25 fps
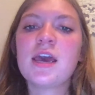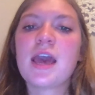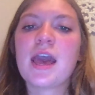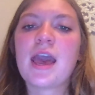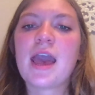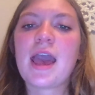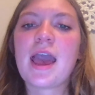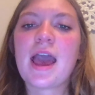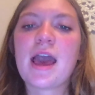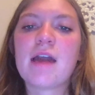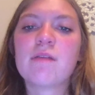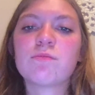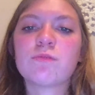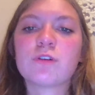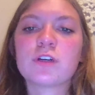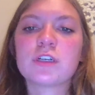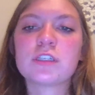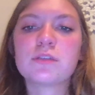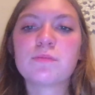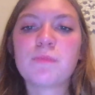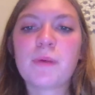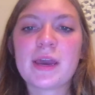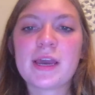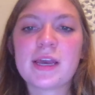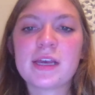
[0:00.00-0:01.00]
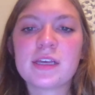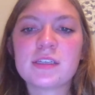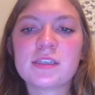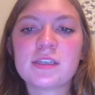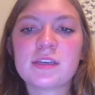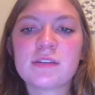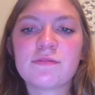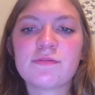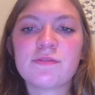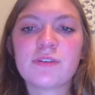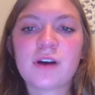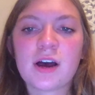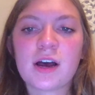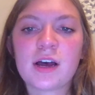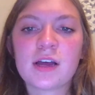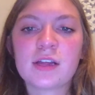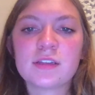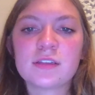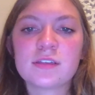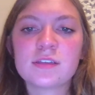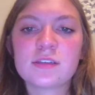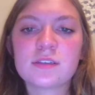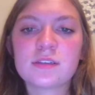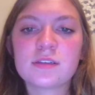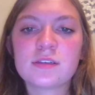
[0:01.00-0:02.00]
It had more space and
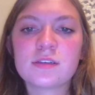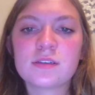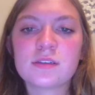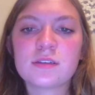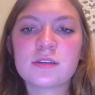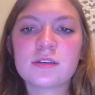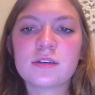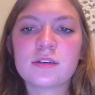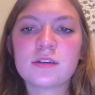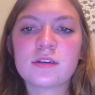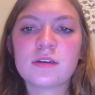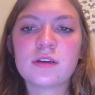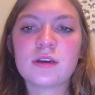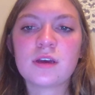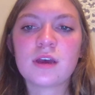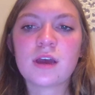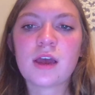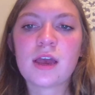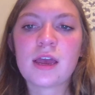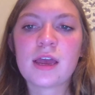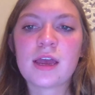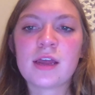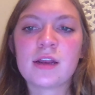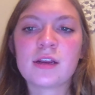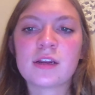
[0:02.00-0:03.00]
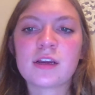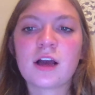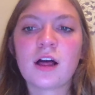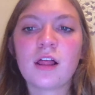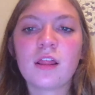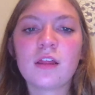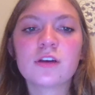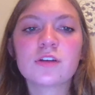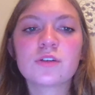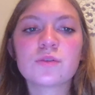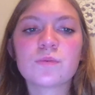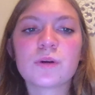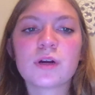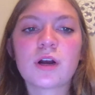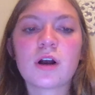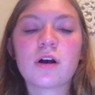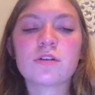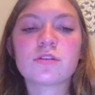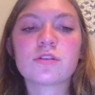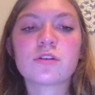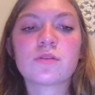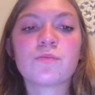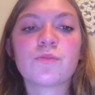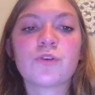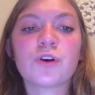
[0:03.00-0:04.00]
fonts, and colors were
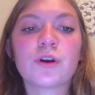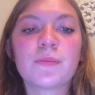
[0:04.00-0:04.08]
also more